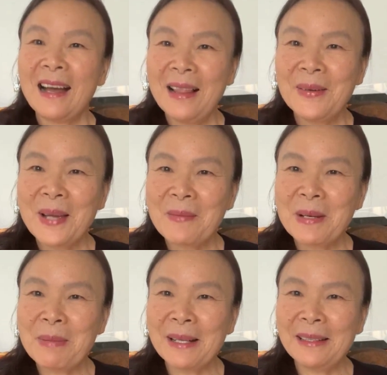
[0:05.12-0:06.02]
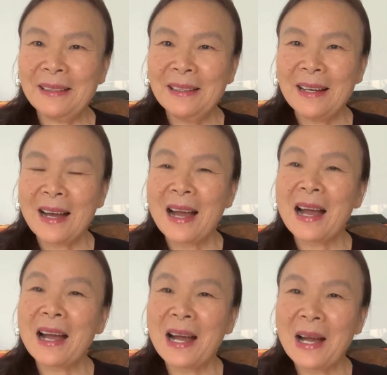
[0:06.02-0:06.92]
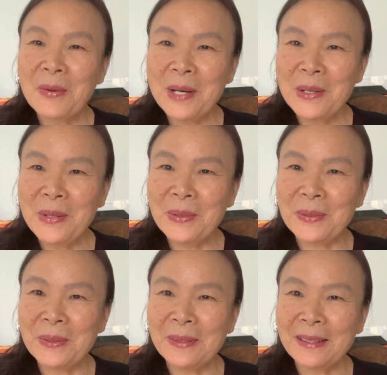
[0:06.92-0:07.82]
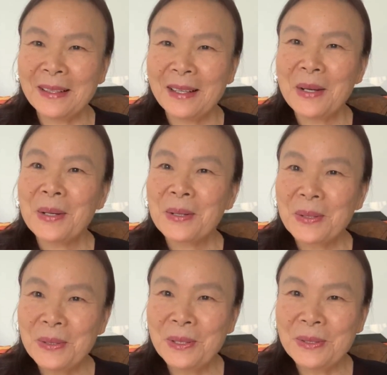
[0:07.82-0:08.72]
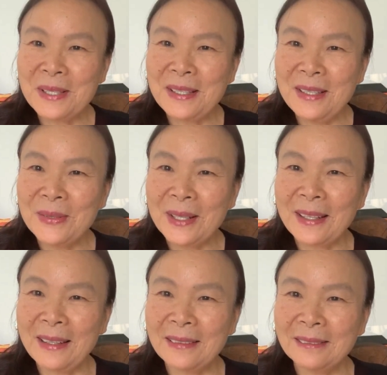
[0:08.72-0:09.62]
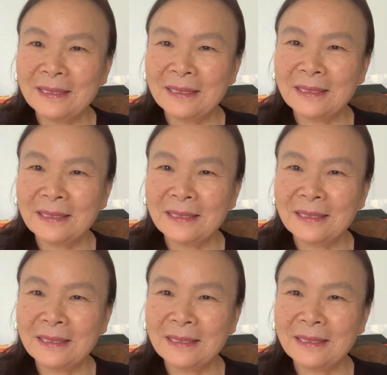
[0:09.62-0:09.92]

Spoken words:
Hello everybody, how are you? Good to see you again.